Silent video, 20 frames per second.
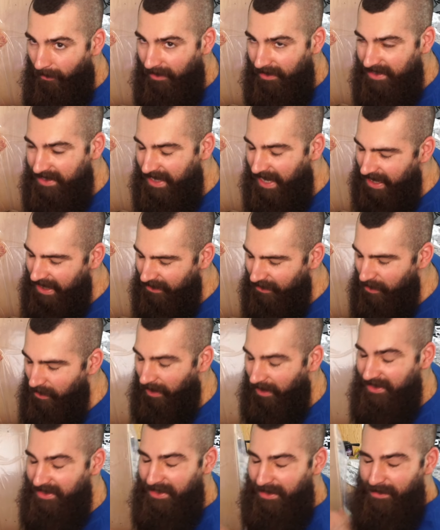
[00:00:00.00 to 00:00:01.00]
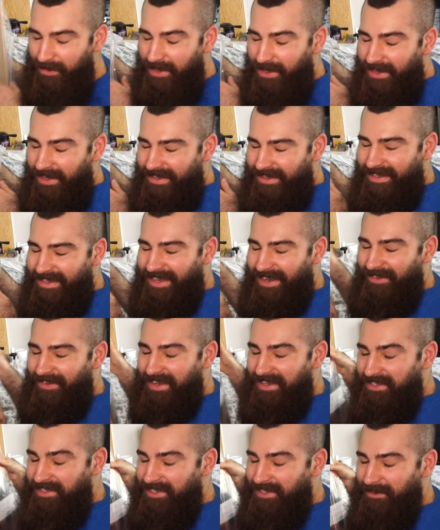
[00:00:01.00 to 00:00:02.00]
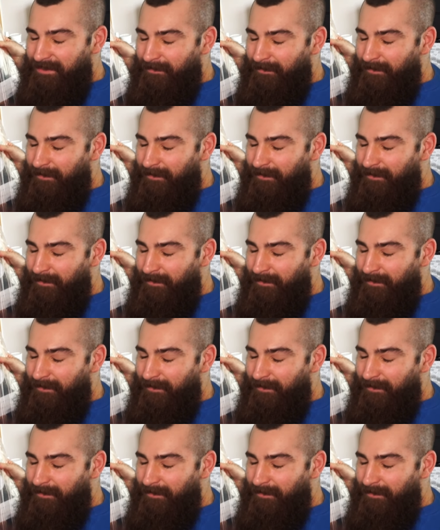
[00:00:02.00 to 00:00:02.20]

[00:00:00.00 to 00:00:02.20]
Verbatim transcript: or a skate-through one. So I'm not gonna, here it is.